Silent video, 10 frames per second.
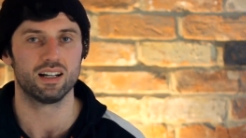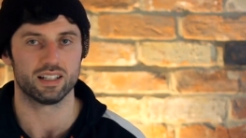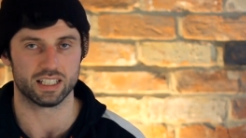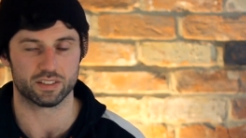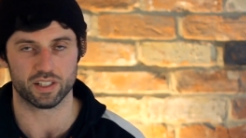
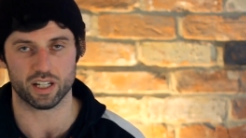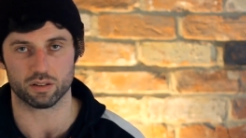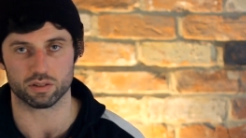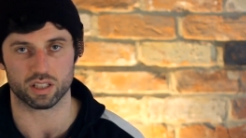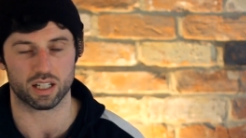these
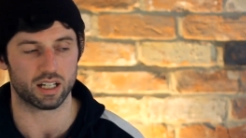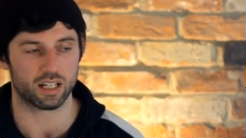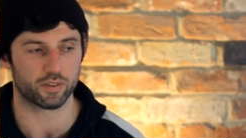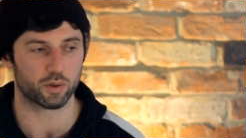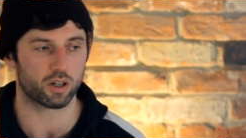videos.
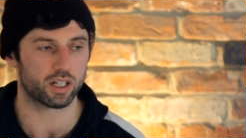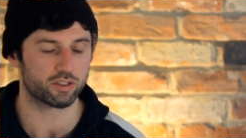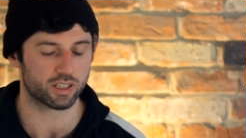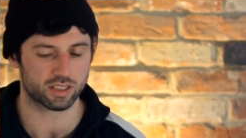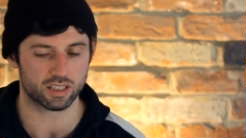If you are
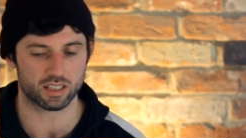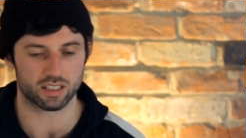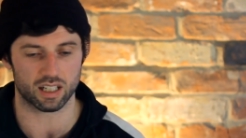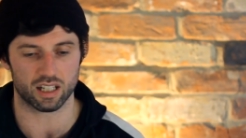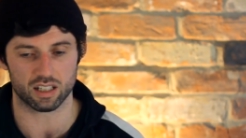interested
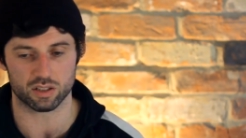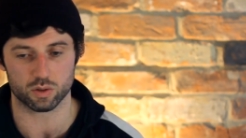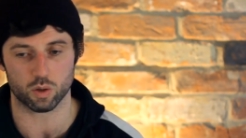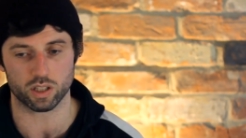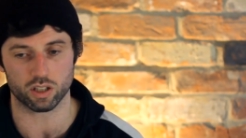in
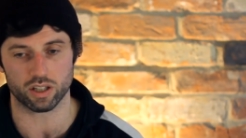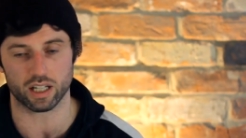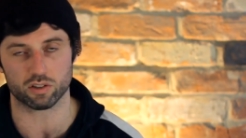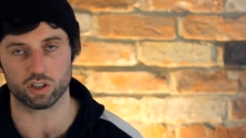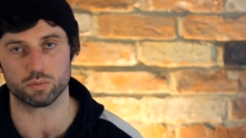talking on
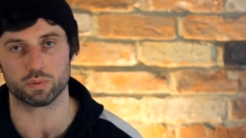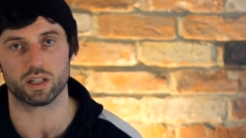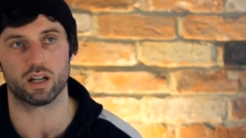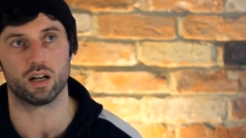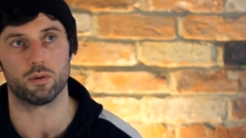that group,
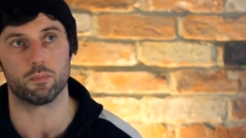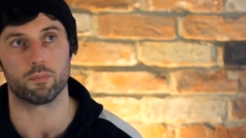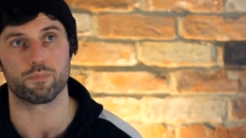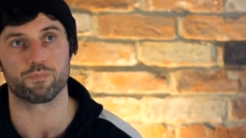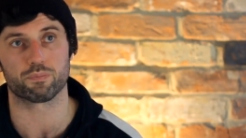
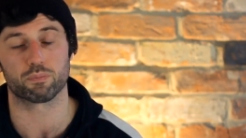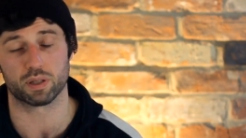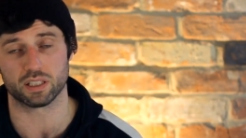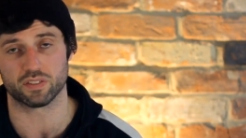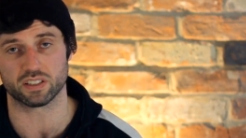
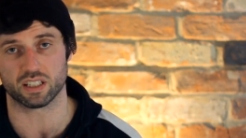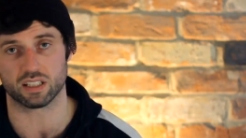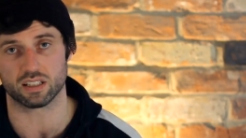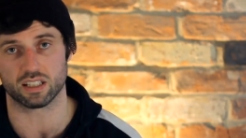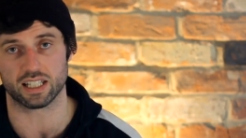please visit
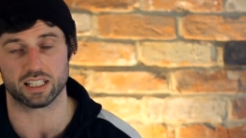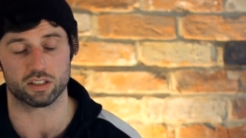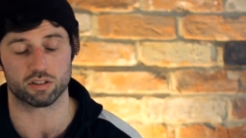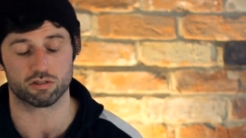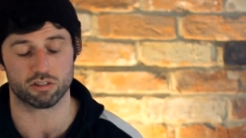the link in
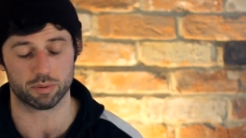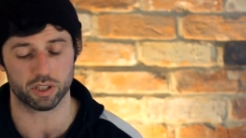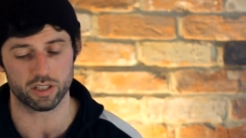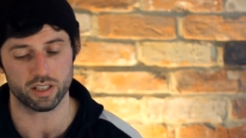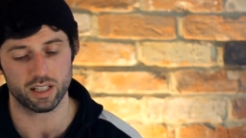the
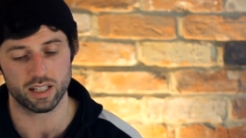description.